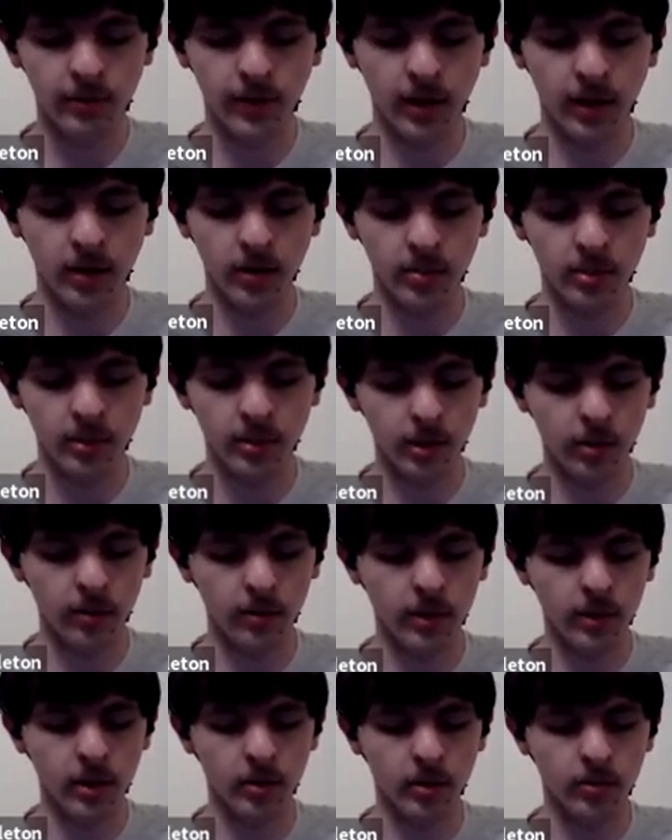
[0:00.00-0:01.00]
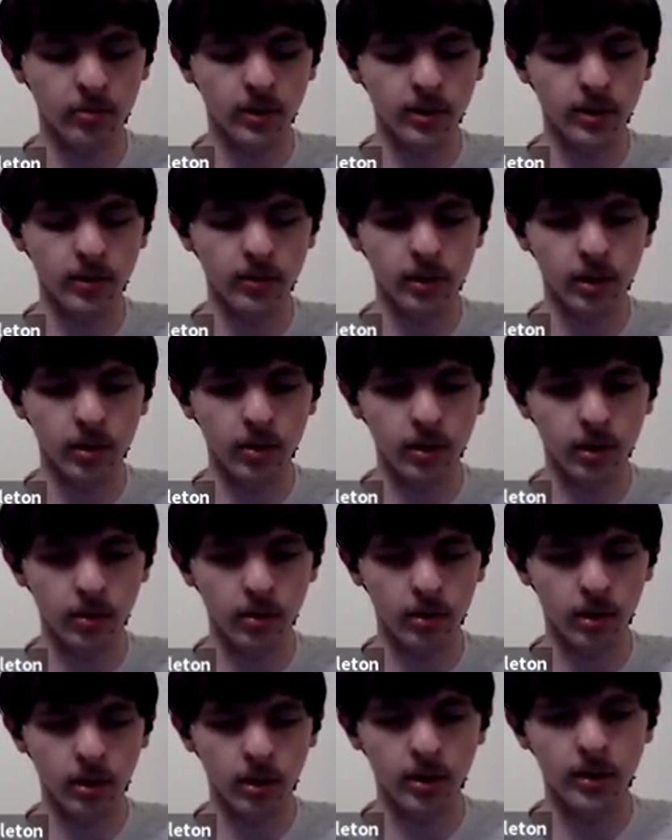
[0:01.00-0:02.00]
found below the Arduino
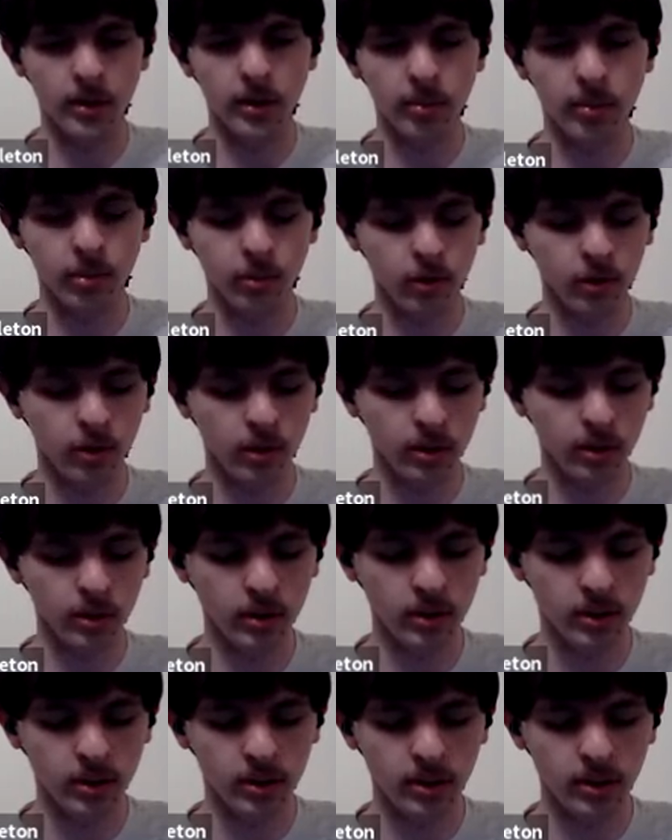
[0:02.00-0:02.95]
logo on the board.